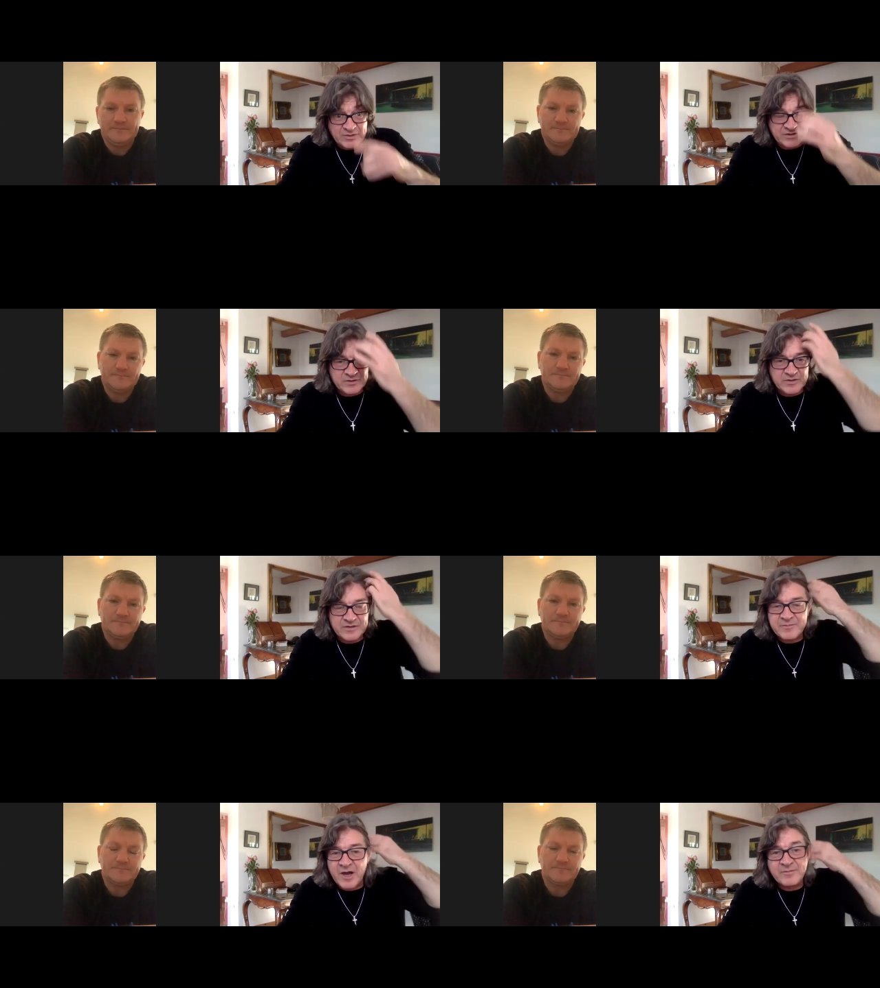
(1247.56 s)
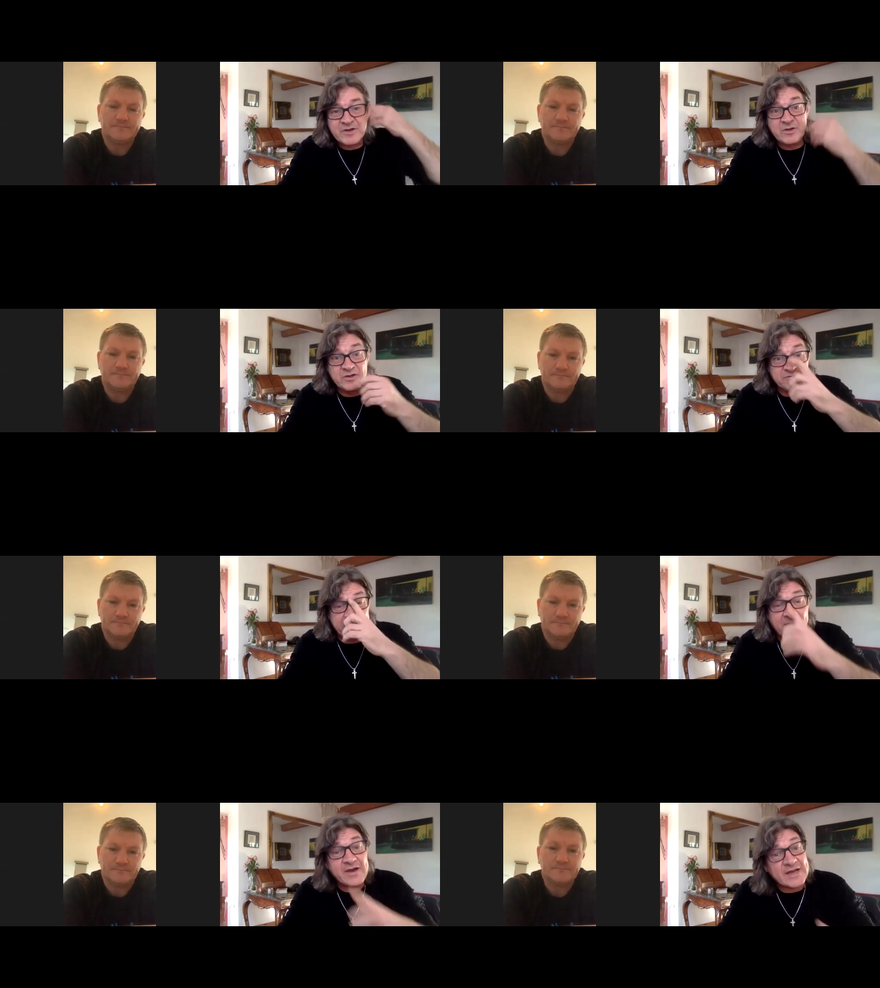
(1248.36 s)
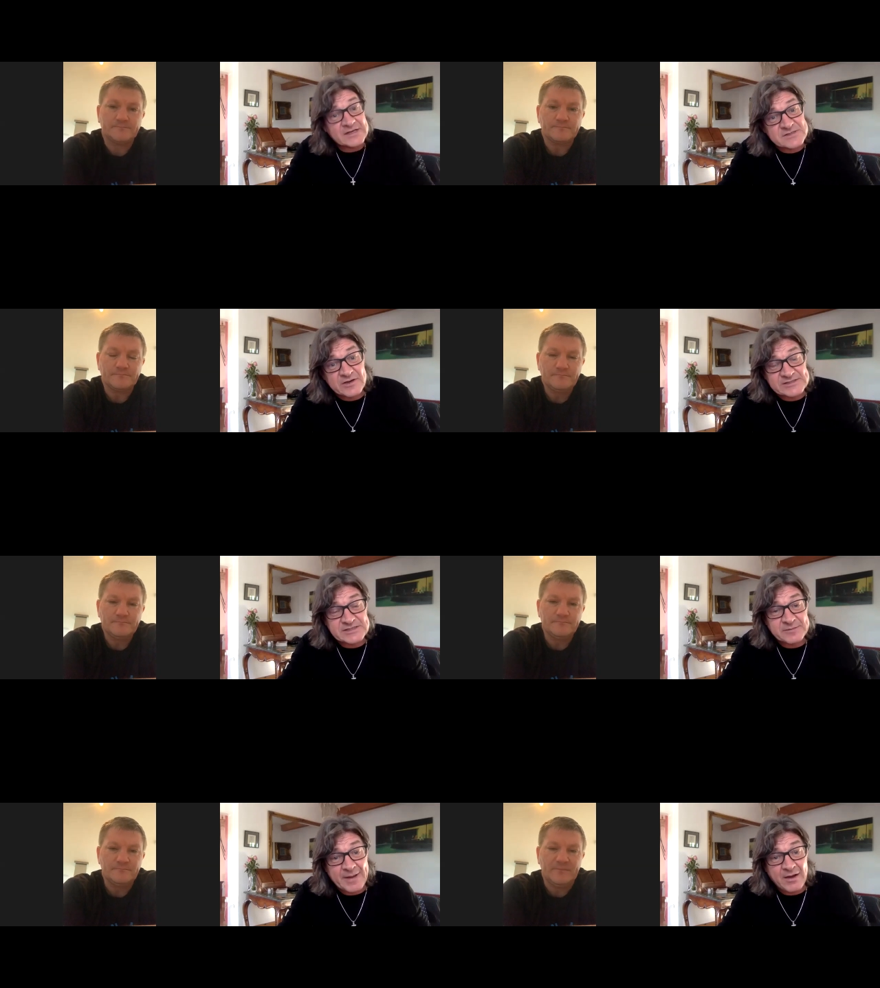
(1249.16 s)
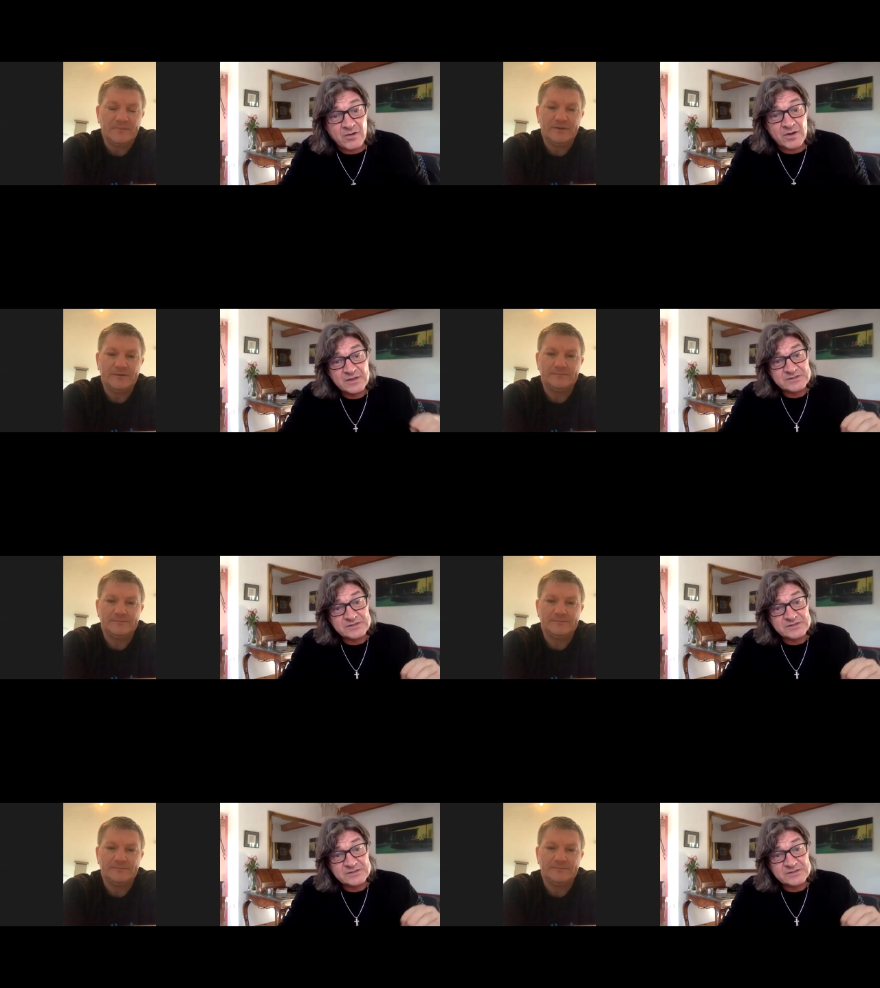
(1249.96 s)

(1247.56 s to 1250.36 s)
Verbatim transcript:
Speaker 1: with you at the moment who you're very excited about.